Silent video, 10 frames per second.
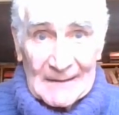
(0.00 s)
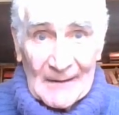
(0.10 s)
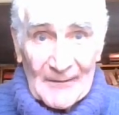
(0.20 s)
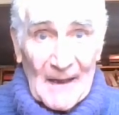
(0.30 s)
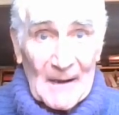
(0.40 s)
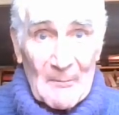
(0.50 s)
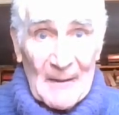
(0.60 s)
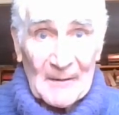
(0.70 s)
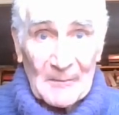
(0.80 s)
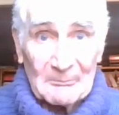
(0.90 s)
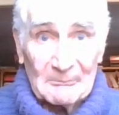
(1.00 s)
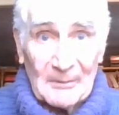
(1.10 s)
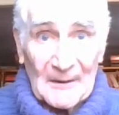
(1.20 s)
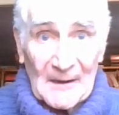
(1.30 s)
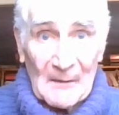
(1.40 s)
Thought I'd better
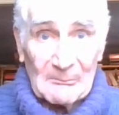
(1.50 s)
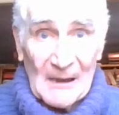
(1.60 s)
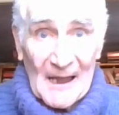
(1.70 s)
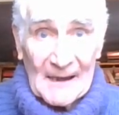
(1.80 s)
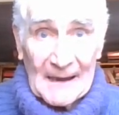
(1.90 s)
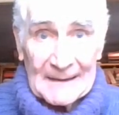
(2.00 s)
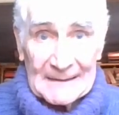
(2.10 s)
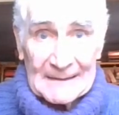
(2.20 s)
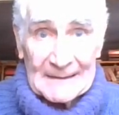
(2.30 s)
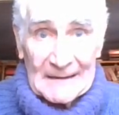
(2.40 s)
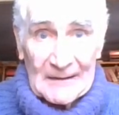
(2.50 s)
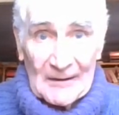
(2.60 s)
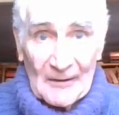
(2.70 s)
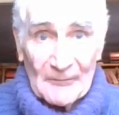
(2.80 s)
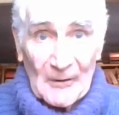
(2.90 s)
put in a plug
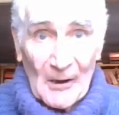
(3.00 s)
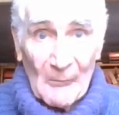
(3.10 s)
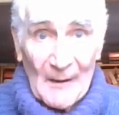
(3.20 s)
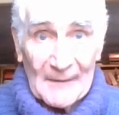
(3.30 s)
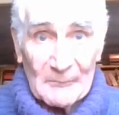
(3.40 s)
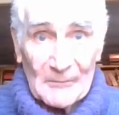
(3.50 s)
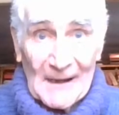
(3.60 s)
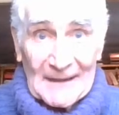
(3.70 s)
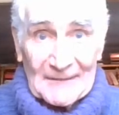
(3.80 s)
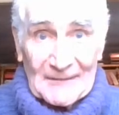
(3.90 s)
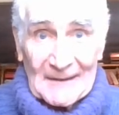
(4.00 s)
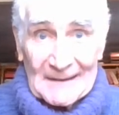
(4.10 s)
for our white race.